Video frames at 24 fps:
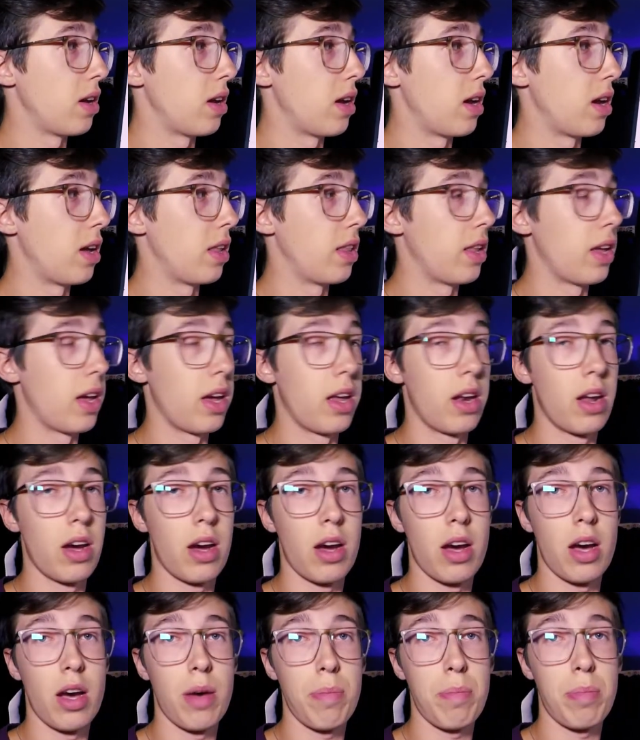and then
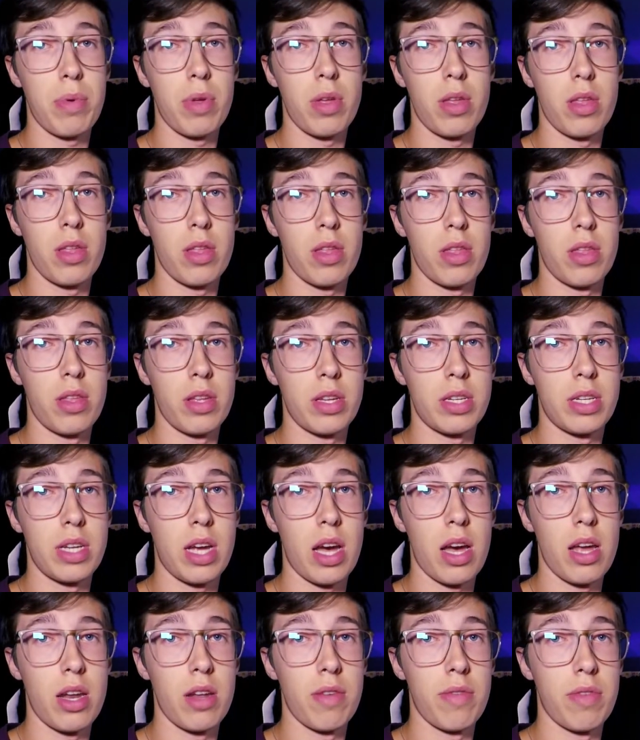up the
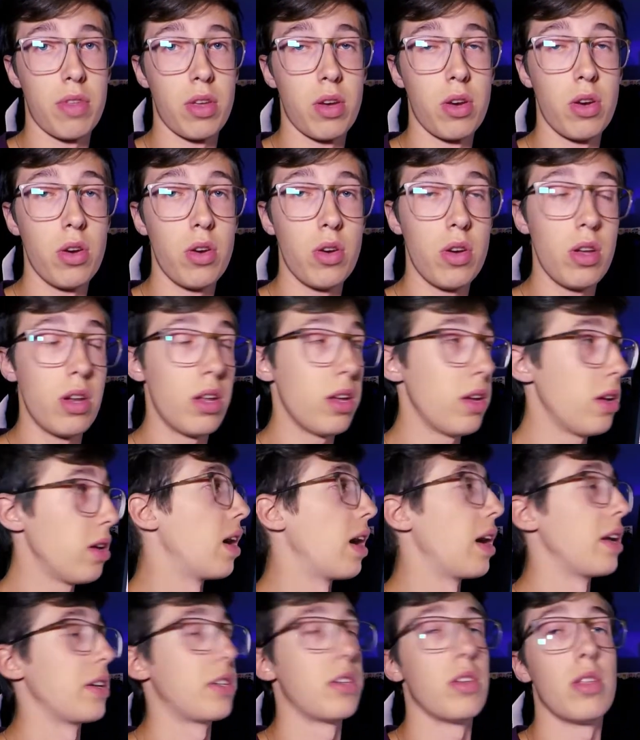side of the hood
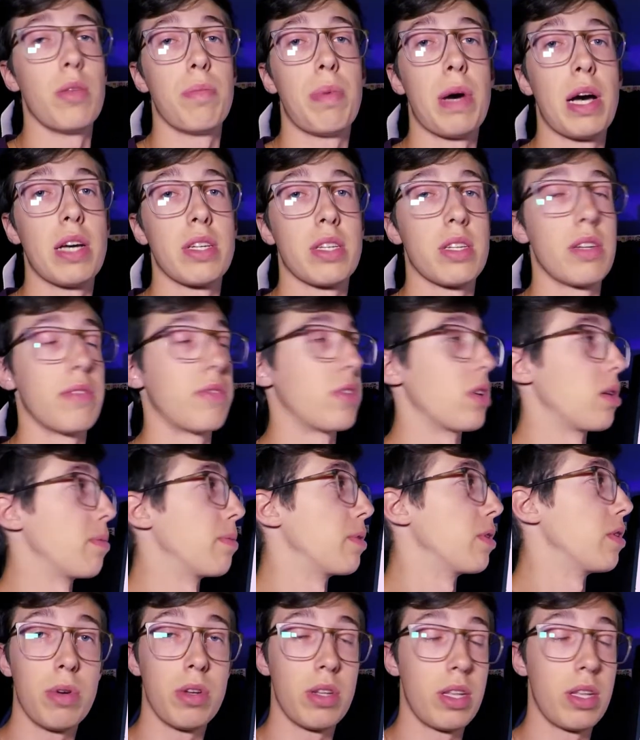and to the positive terminal.